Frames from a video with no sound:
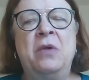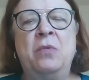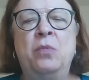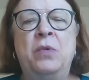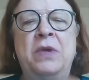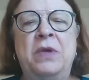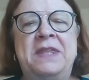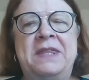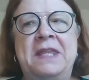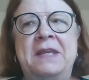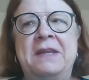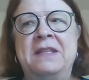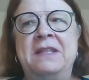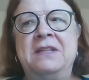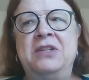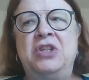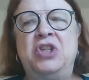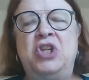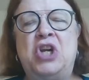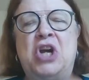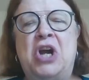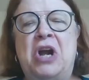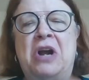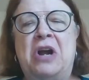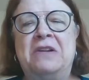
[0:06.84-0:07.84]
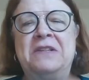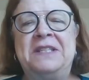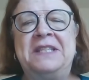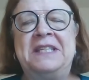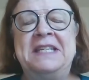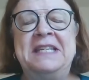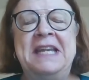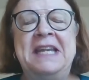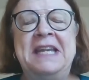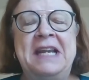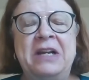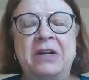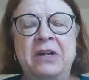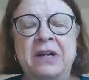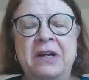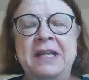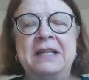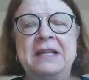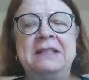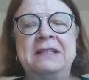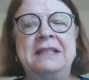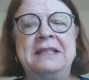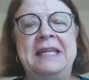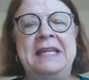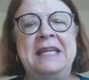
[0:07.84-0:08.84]
with the Charleston
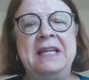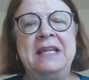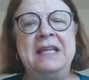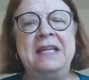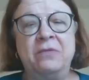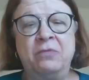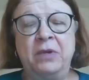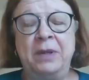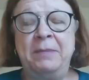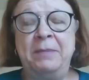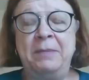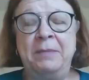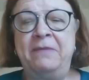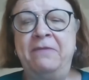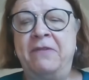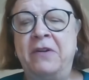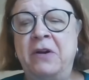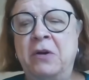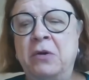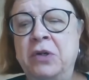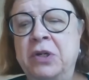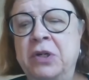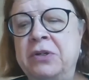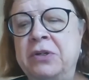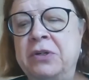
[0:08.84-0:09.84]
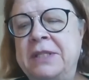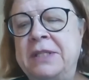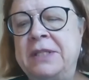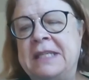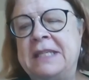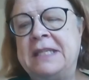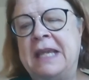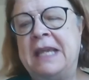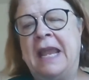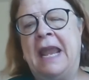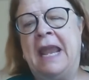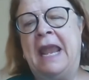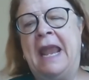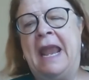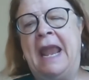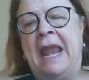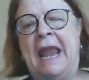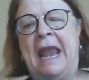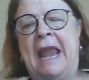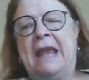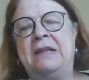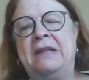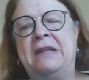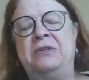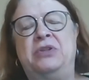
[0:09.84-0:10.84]
Area League of Women Voters.
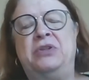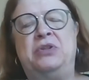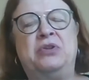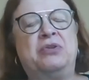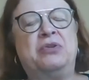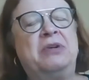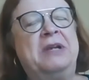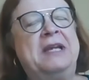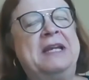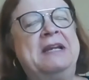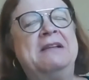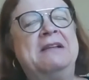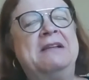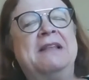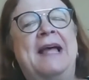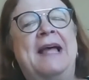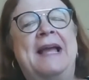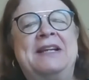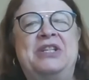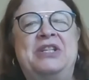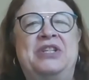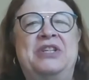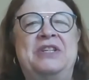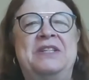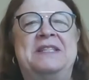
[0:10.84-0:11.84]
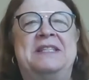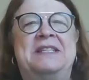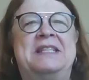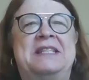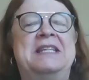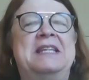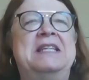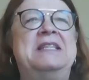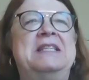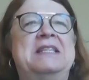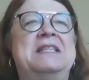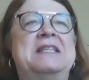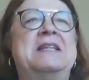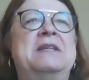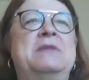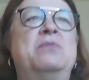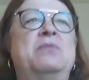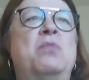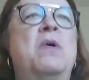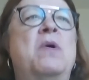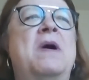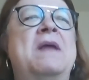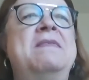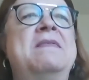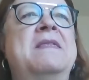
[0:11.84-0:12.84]
And during election season,
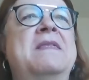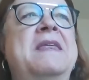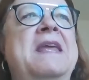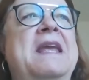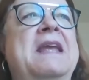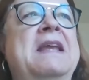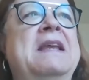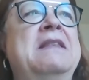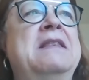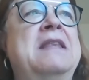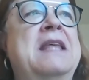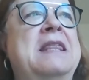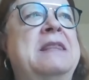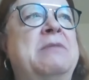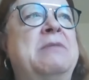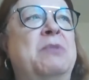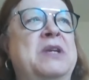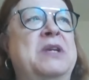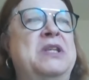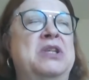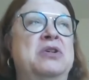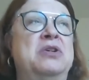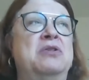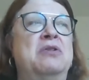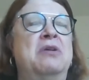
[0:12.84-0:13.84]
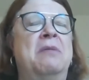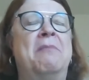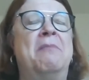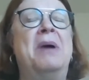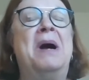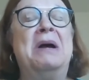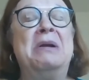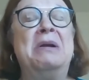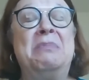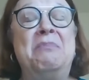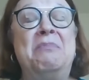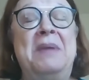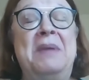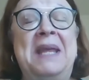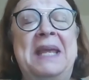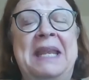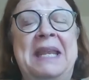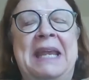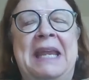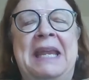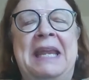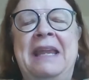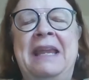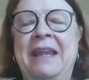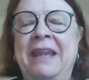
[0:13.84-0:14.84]
one thing that we do, among
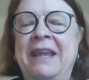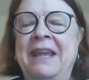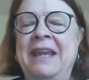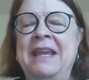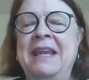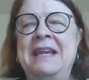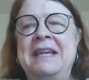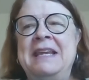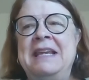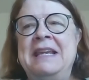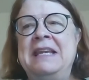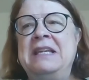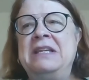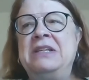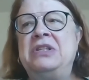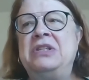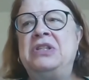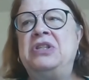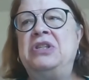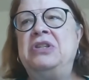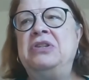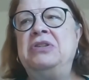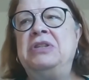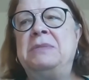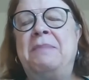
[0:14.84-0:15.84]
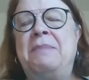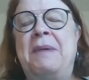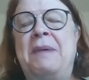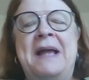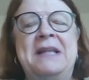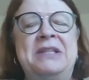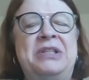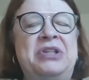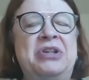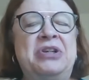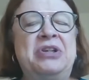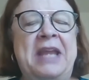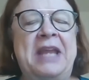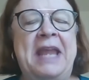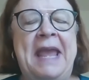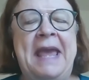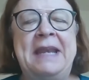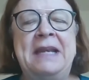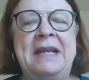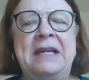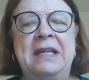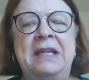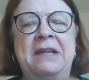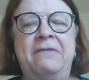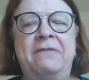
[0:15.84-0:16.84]
many, is to sponsor
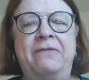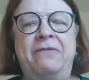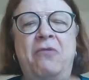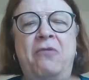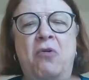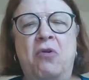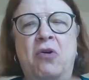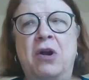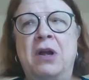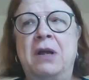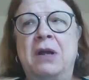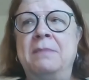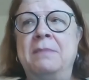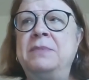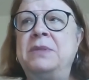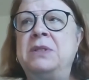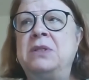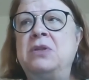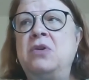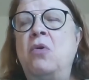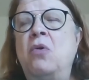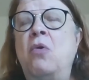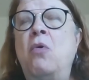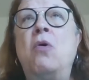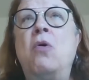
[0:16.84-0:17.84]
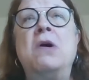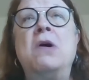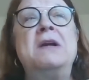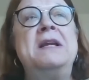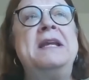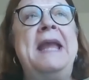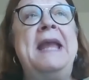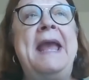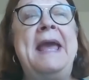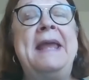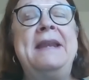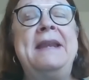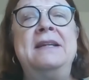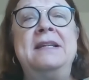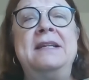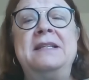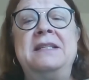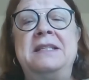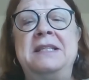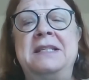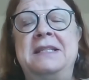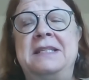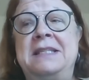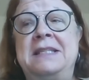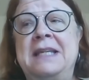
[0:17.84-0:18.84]
candidate forums or candidate
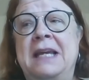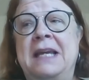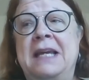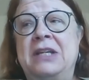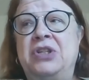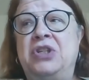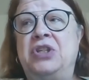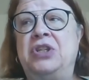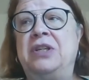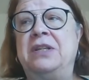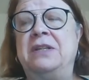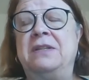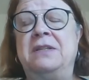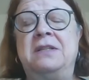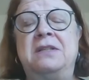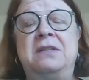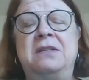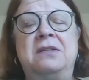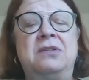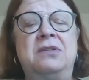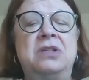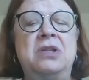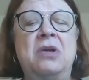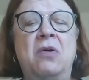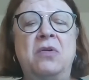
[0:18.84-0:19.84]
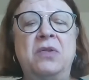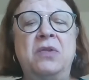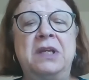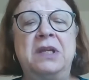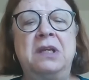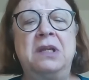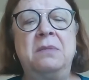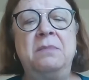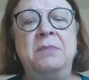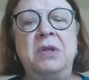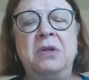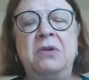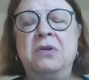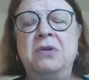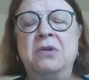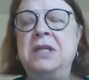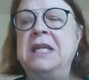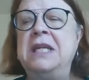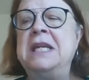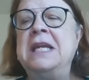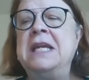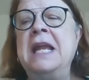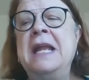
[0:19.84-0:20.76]
discussions so the community